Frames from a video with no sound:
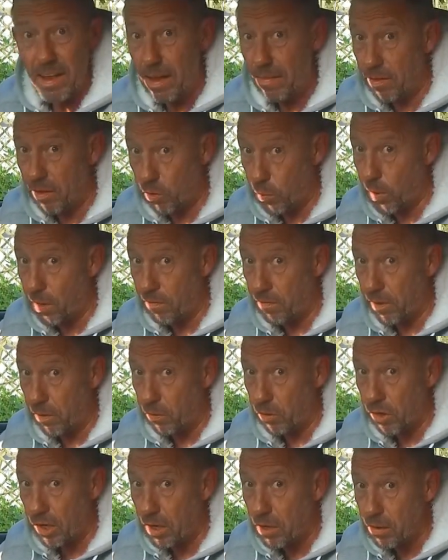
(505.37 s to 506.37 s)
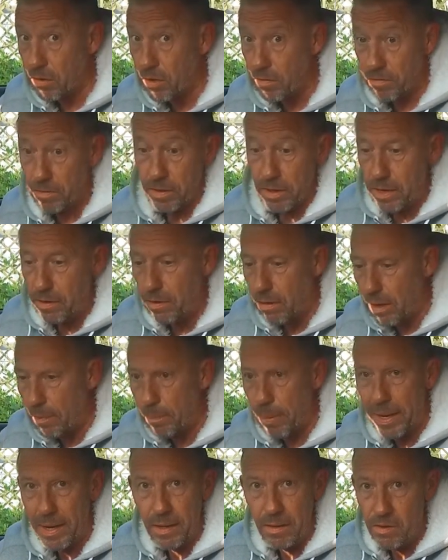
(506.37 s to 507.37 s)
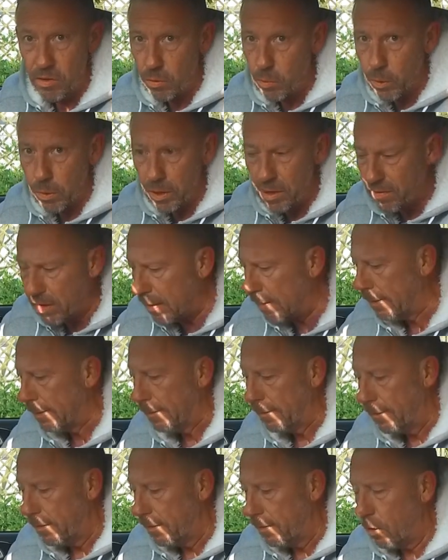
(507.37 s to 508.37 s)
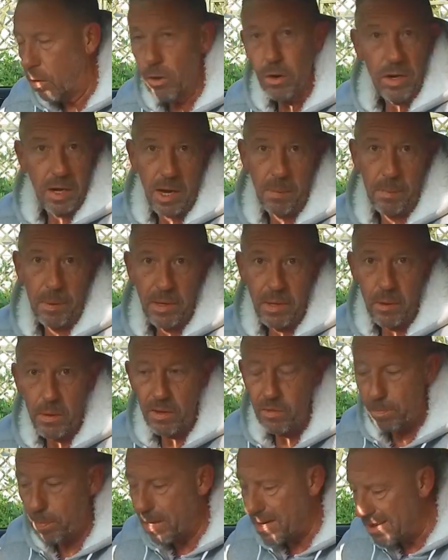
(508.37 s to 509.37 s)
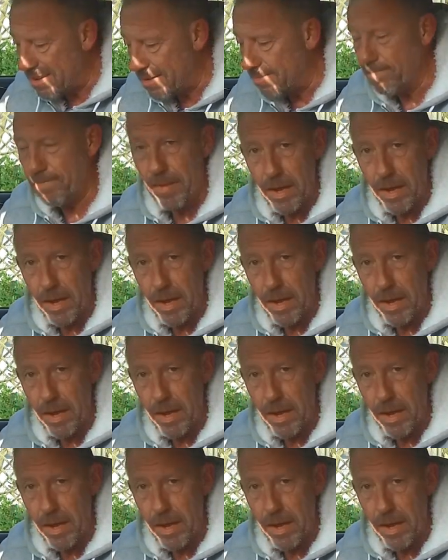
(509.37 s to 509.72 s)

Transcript: like the 12-volt charger for their iPads or whatever, or a couple of USBs.